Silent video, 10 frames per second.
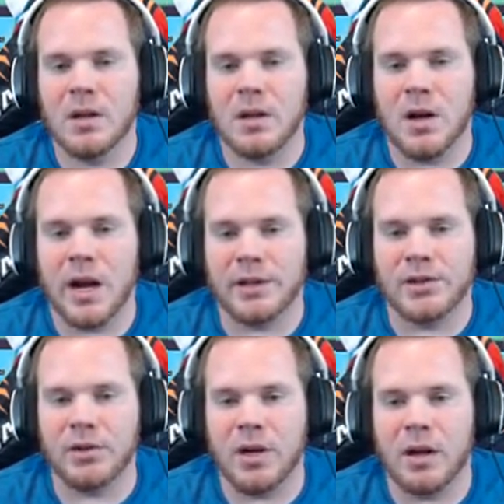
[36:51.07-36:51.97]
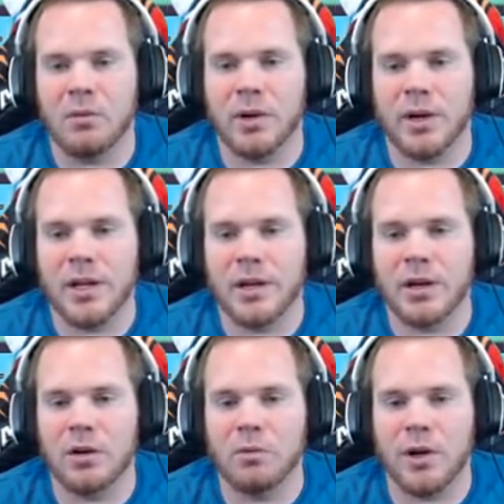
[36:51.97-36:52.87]
Alright, so now we're
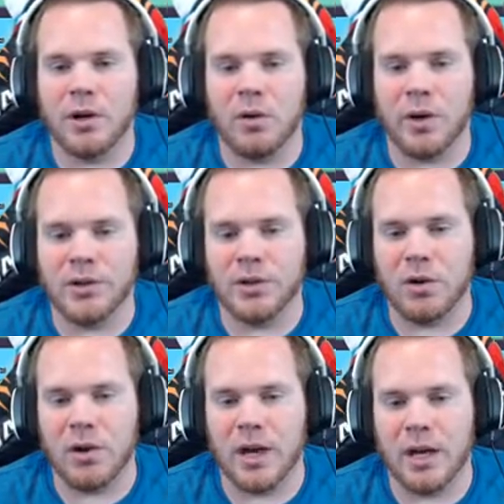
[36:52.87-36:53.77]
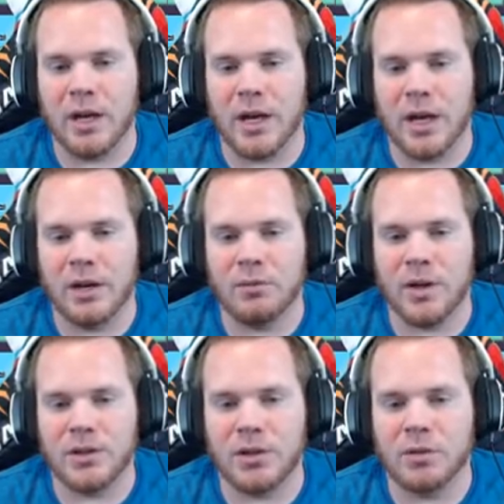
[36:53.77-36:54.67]
here. We are going to go ahead and
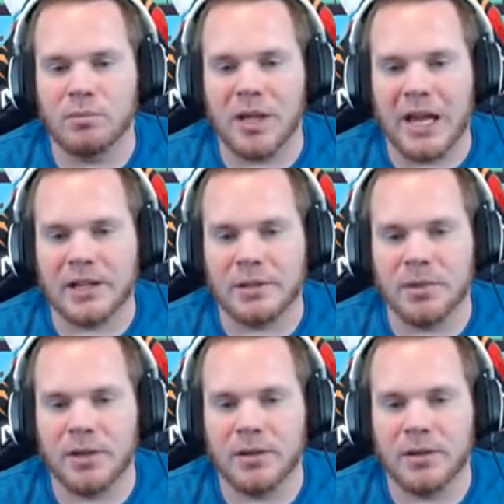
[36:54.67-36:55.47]
rescue the Blacksmith.